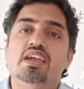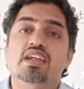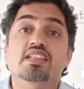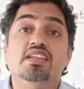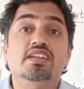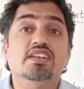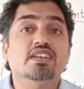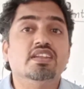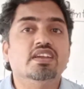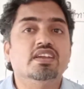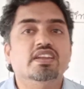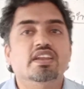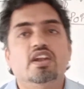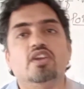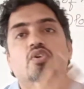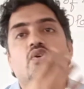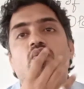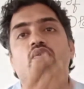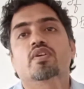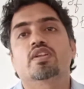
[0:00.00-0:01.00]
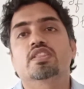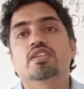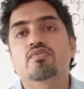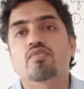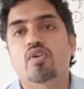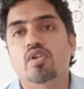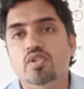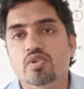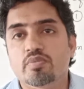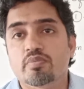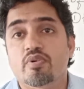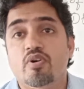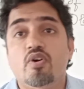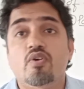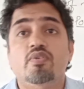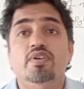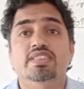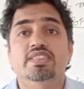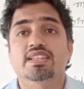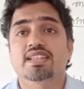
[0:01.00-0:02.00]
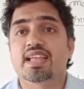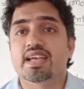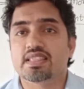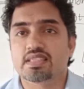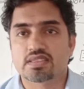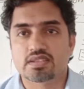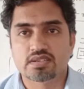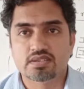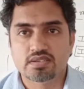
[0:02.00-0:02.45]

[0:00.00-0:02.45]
and integrate over the volume, over the length.